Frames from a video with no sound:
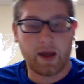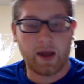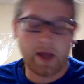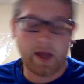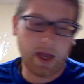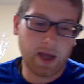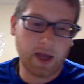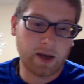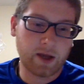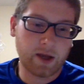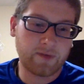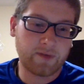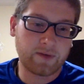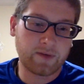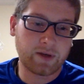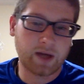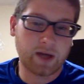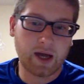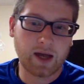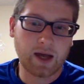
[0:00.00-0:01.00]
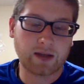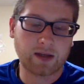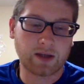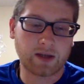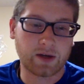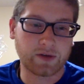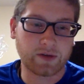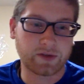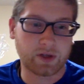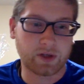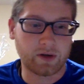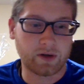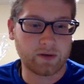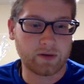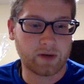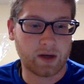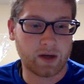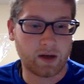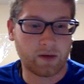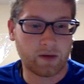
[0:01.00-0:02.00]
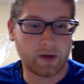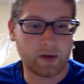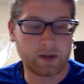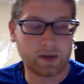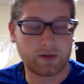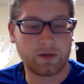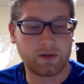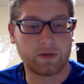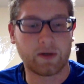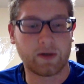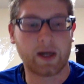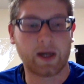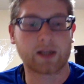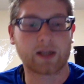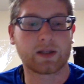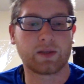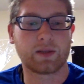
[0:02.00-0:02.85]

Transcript: if you guys also, want to watch